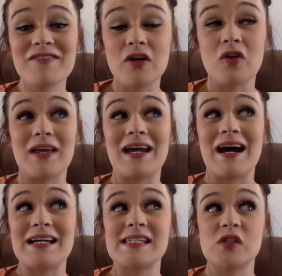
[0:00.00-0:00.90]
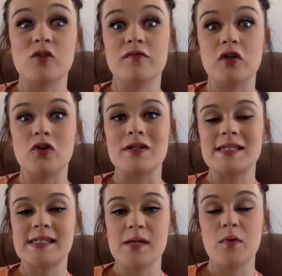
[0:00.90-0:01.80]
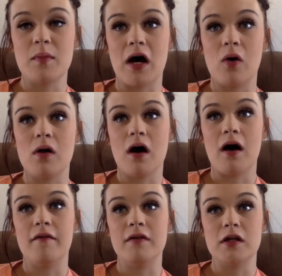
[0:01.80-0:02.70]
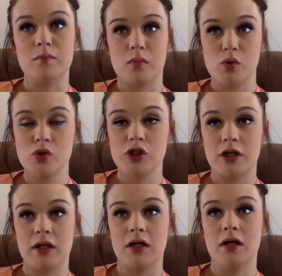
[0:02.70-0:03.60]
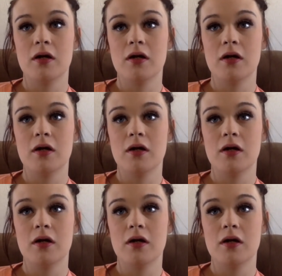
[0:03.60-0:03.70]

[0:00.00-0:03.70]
feel like I still feel the same amount of emotion